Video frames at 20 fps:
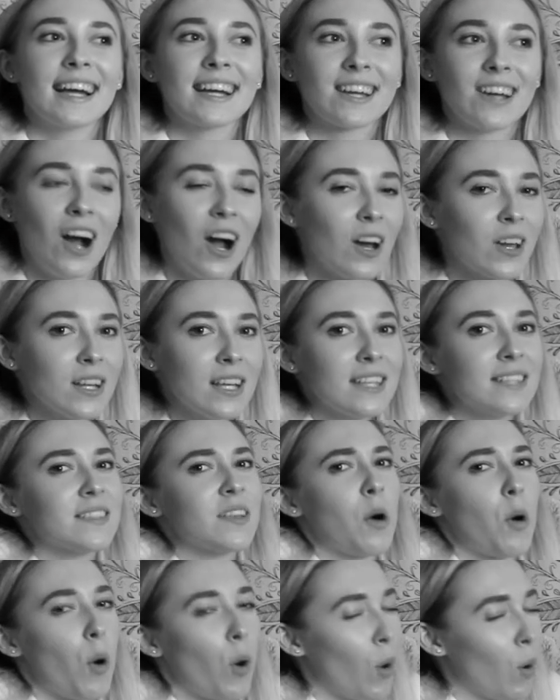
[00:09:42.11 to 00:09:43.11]
God is
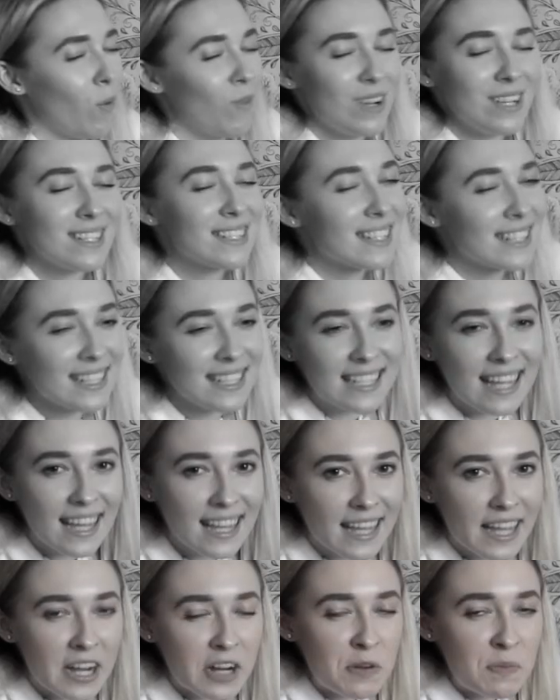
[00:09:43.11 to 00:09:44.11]
always going to
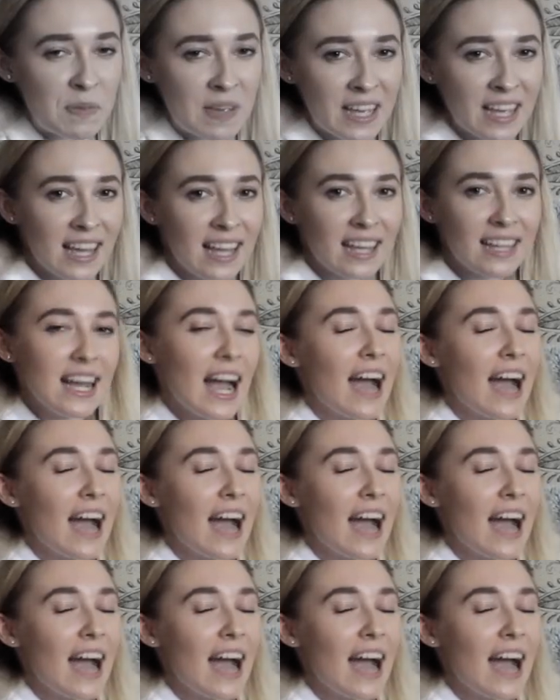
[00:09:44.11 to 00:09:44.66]
take care of me.